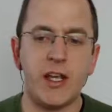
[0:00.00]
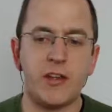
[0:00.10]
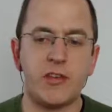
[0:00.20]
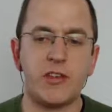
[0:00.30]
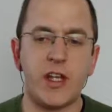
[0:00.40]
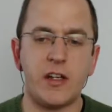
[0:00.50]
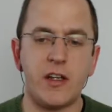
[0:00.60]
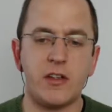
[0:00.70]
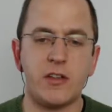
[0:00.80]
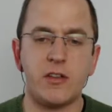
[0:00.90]
as a
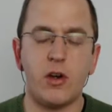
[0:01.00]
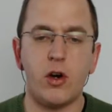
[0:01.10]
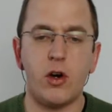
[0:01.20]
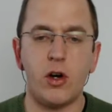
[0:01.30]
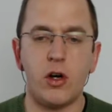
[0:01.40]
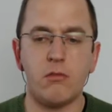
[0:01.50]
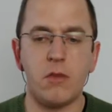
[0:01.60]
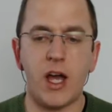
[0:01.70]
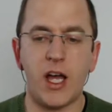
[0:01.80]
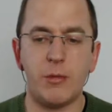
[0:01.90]
standard or
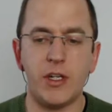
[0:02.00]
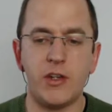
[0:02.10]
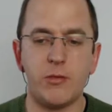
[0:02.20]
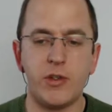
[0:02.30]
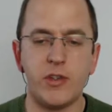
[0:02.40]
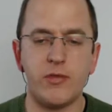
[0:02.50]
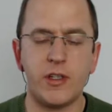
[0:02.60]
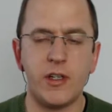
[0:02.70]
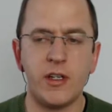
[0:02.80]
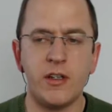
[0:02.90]
Hibernate
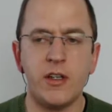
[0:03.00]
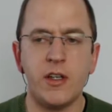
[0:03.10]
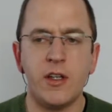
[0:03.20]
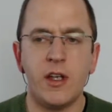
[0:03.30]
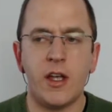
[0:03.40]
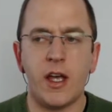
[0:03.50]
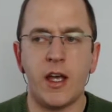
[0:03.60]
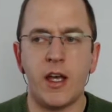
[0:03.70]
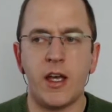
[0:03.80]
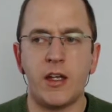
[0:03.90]
specifically.
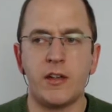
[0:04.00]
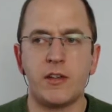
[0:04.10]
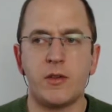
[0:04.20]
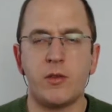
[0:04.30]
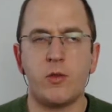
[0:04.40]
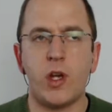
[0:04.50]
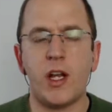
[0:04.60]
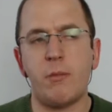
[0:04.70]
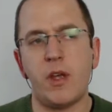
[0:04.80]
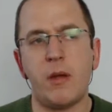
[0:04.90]
And
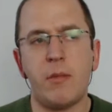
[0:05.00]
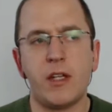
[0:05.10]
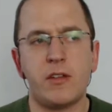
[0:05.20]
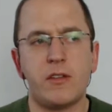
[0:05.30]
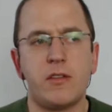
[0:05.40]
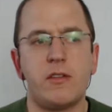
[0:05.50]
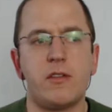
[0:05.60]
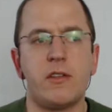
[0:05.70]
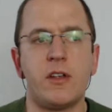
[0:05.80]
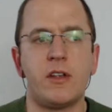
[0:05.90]
well, I might
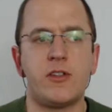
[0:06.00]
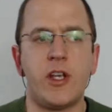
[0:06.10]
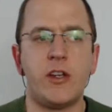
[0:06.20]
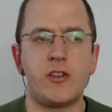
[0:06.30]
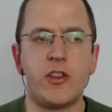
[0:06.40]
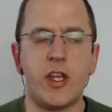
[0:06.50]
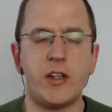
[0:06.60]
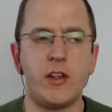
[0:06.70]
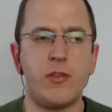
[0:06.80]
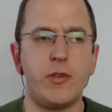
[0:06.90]
change that
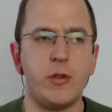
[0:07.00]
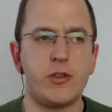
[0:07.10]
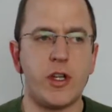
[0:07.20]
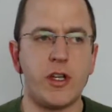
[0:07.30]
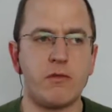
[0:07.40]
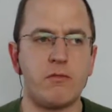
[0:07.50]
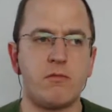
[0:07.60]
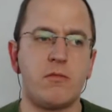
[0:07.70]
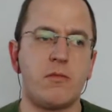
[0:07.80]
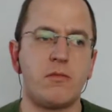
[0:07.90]
in the future.
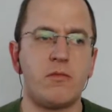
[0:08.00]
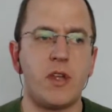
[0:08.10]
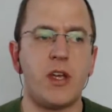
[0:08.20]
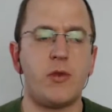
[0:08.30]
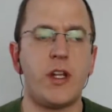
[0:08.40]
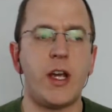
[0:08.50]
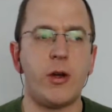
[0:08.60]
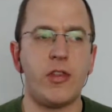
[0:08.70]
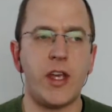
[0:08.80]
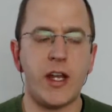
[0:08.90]
Every now
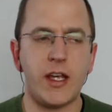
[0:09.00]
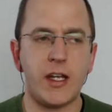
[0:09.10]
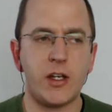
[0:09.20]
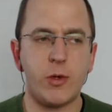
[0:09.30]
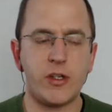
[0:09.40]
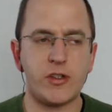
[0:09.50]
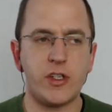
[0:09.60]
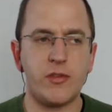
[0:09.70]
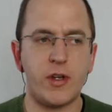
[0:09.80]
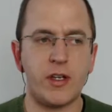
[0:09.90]
and then I get a question
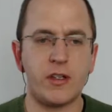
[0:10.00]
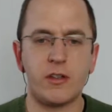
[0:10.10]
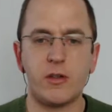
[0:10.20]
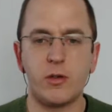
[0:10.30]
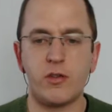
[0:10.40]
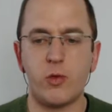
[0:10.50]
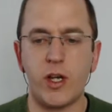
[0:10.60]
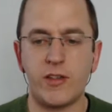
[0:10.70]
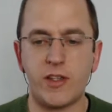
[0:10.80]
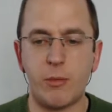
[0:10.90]
if I could
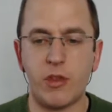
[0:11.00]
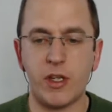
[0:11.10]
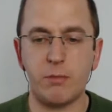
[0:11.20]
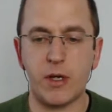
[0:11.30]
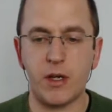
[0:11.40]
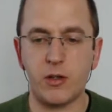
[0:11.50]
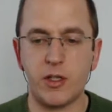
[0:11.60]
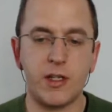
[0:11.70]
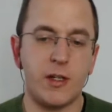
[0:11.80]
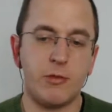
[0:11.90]
write something about
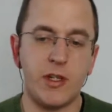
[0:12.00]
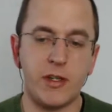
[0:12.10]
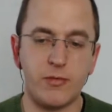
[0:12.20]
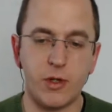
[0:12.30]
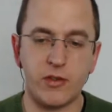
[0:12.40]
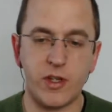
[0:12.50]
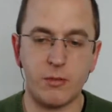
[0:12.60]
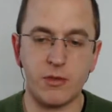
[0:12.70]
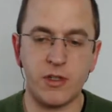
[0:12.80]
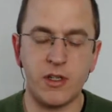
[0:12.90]
Eclipse Link, for example.